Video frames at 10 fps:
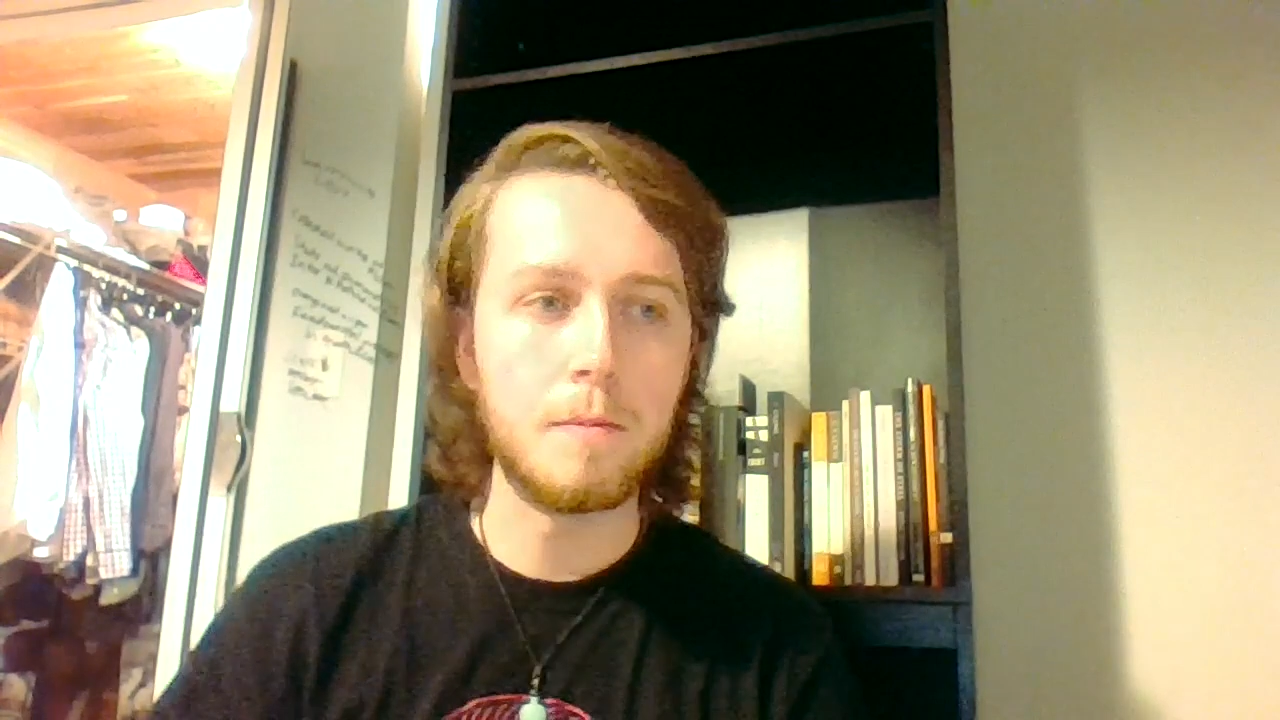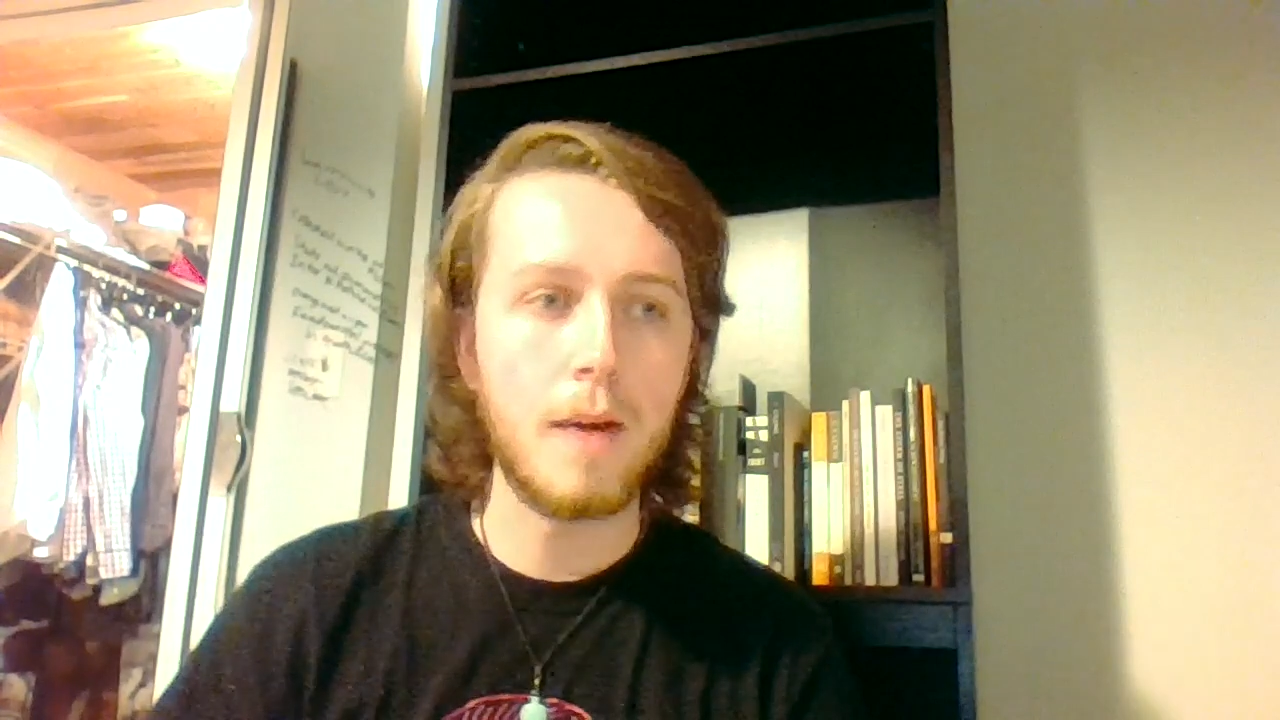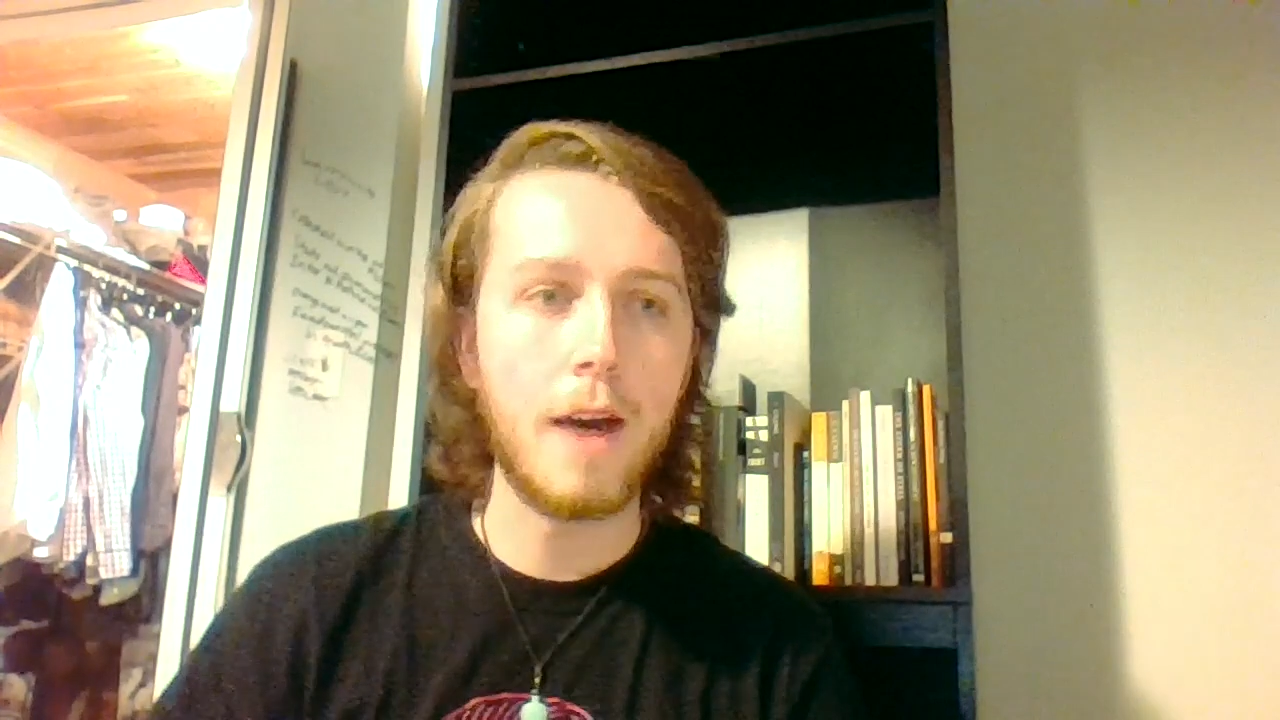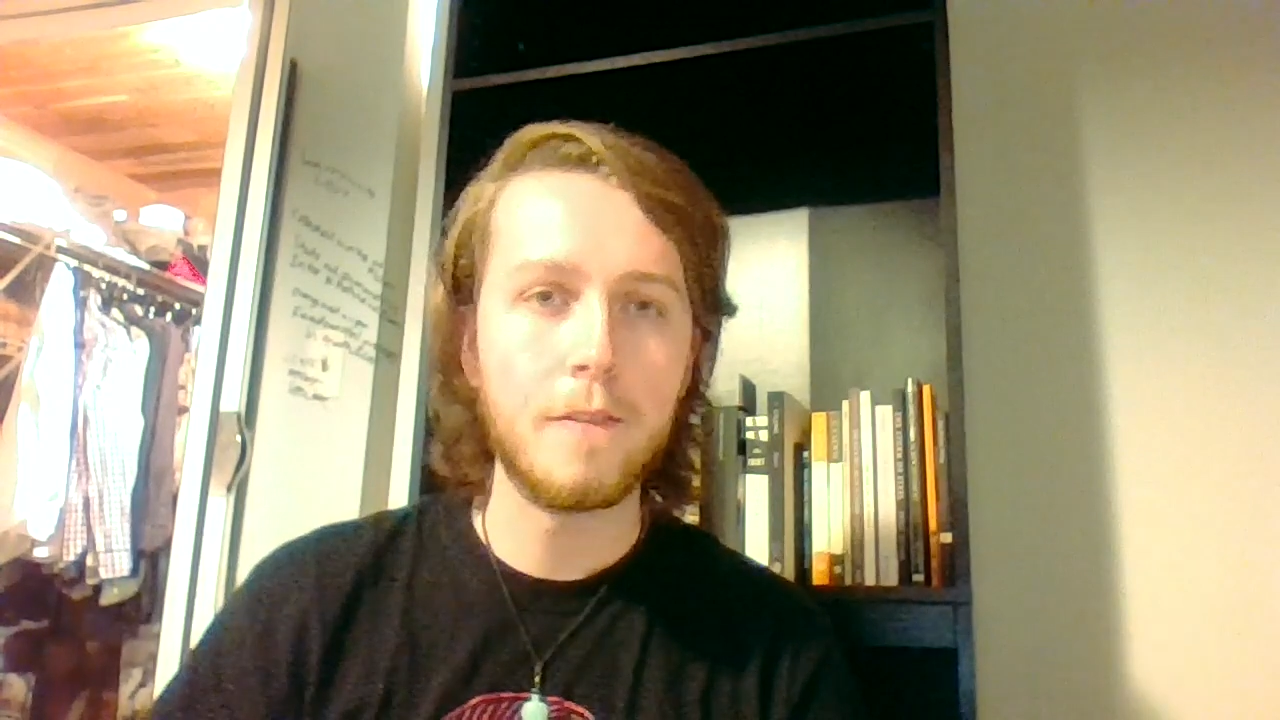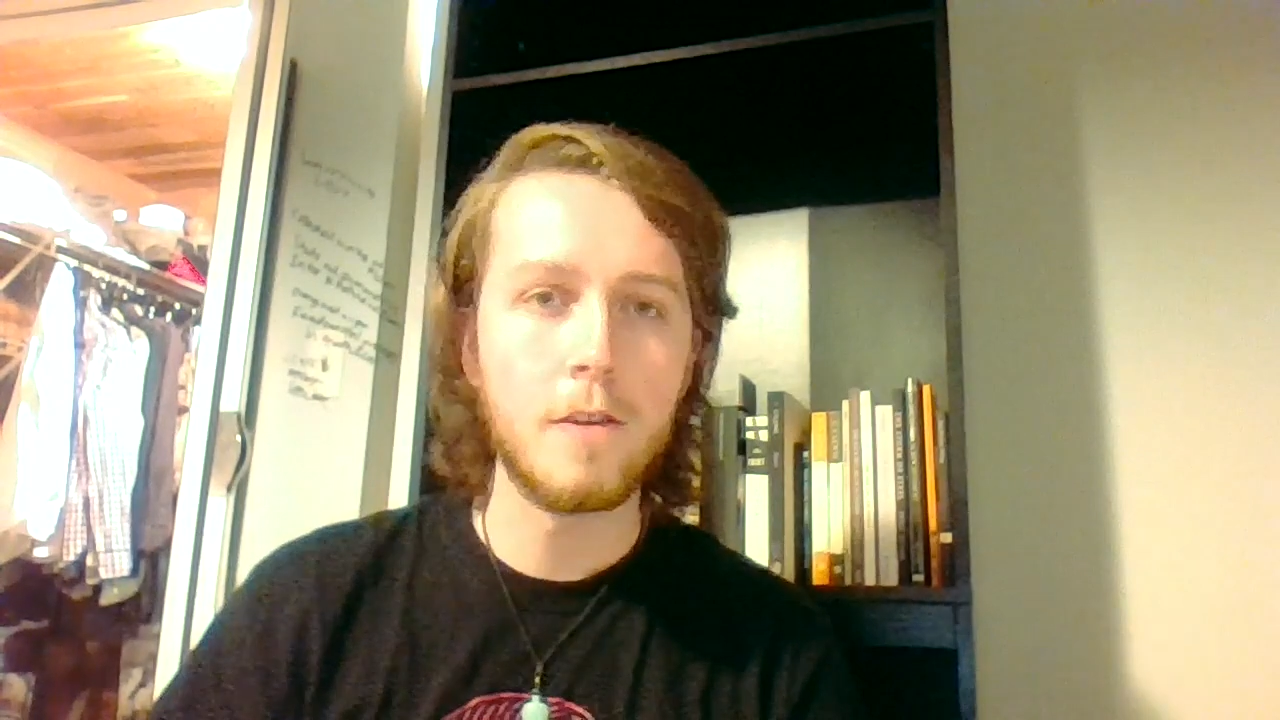
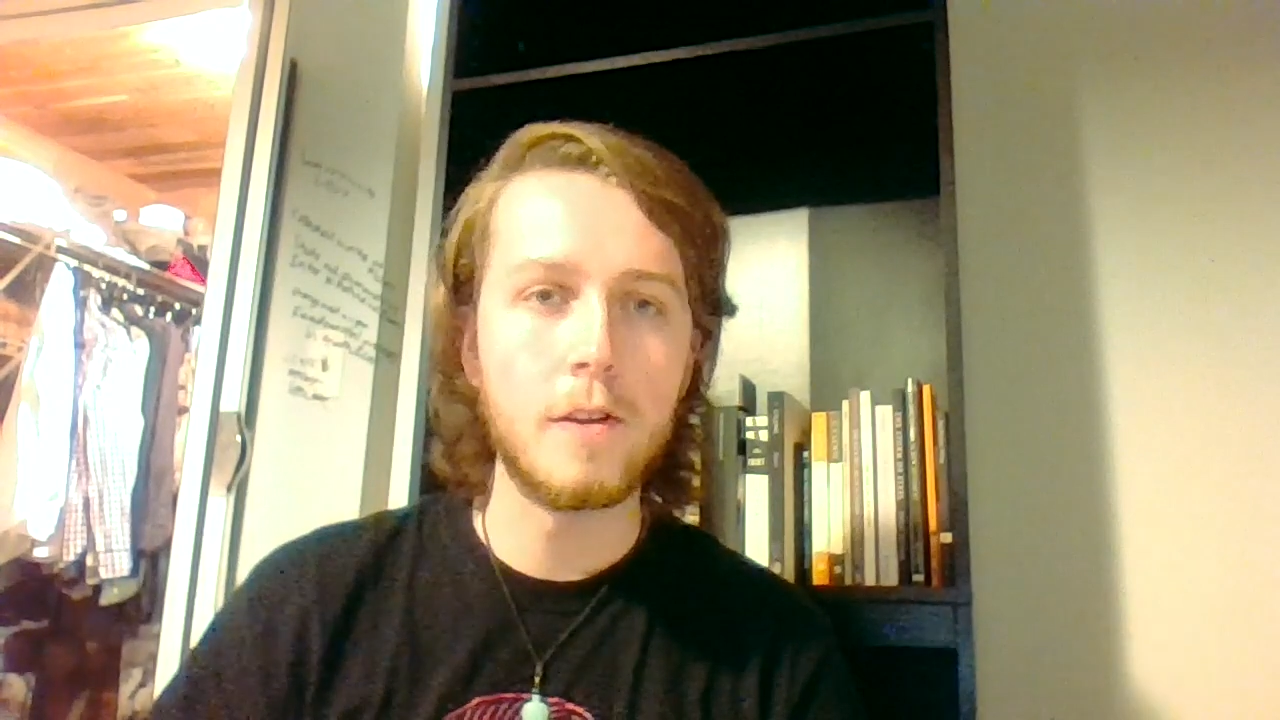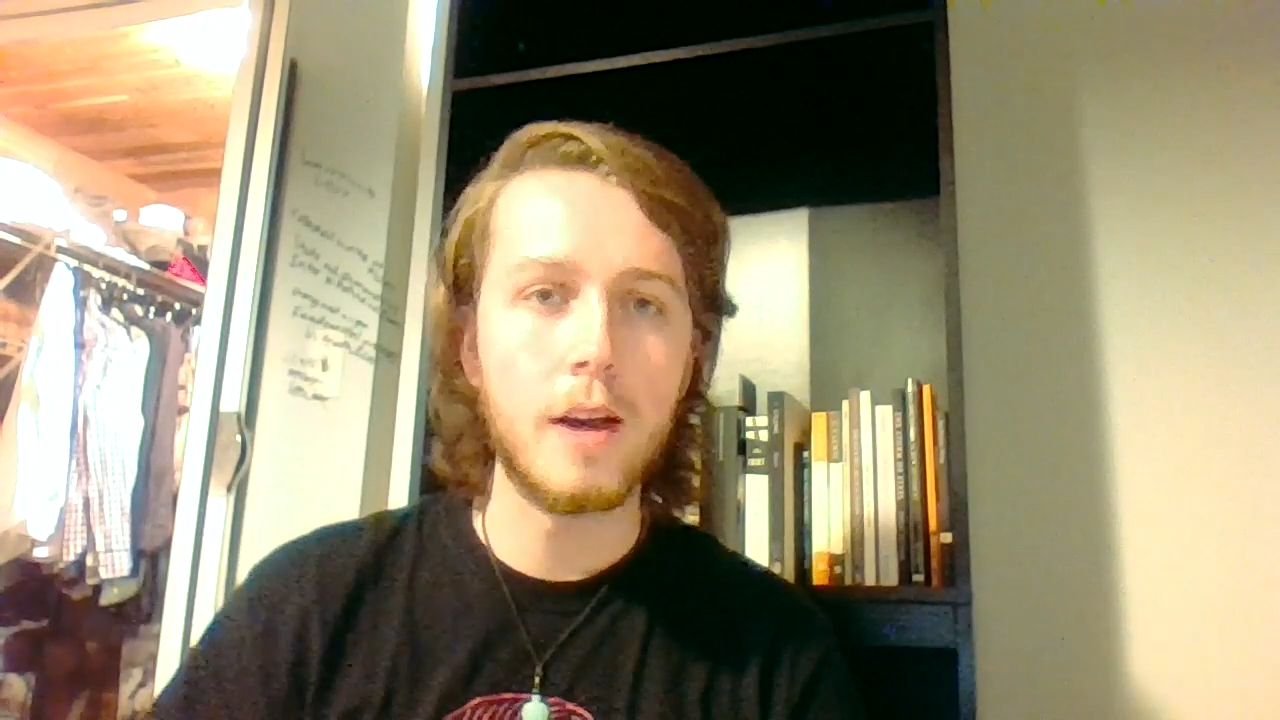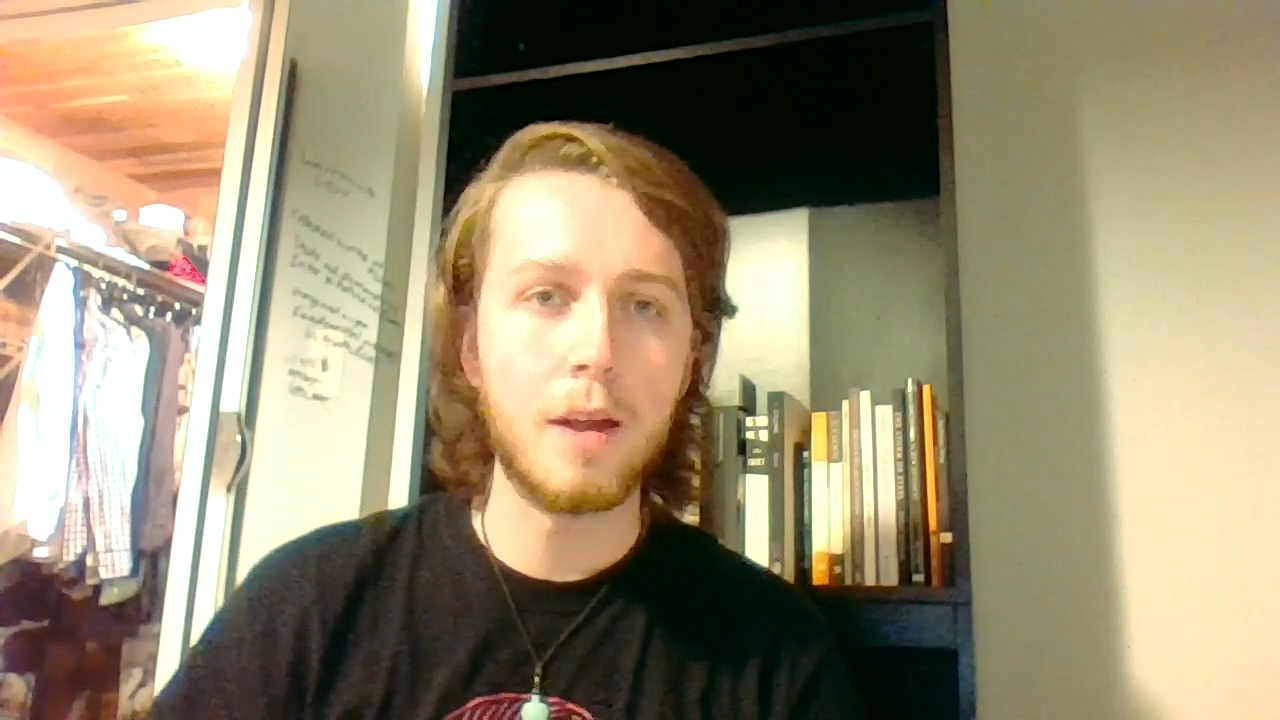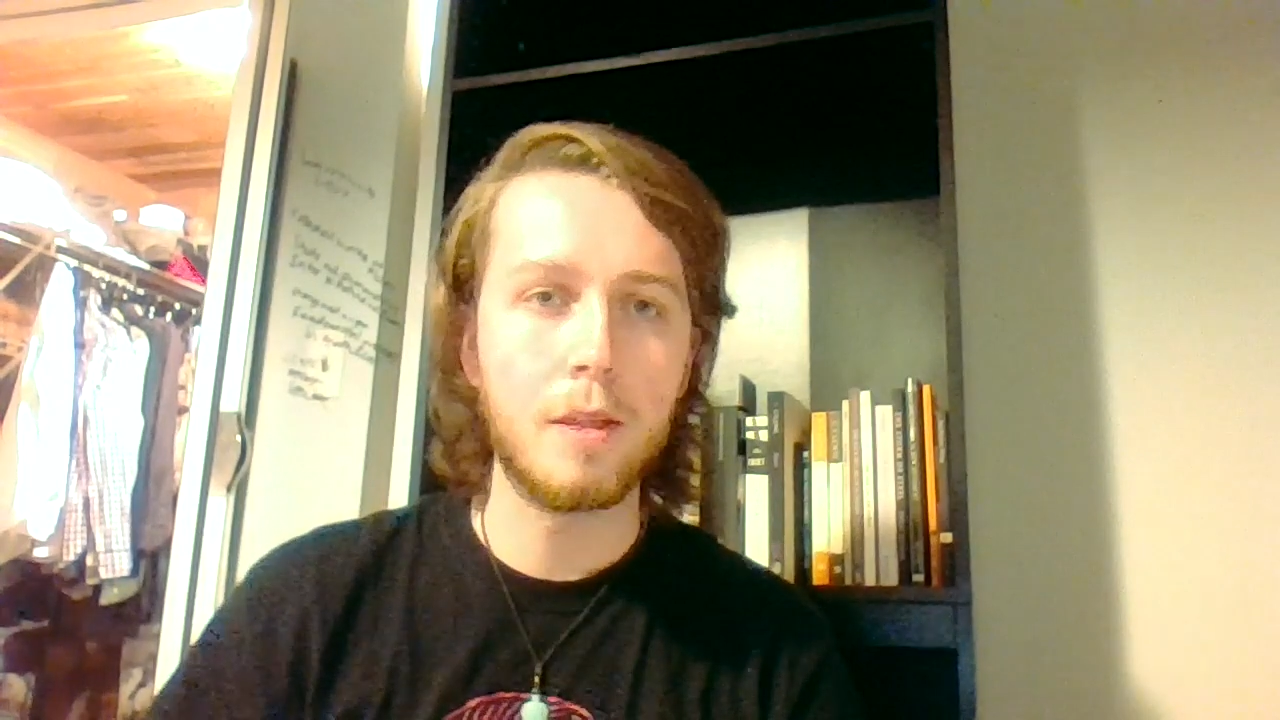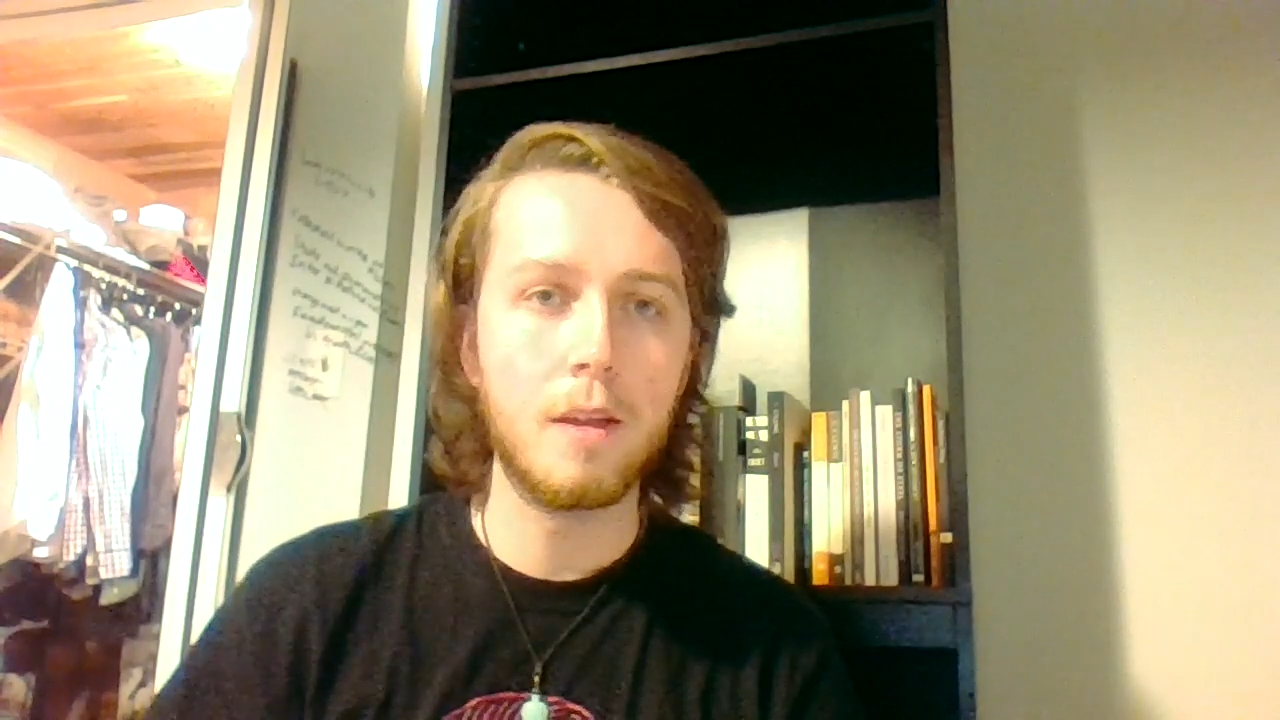after death.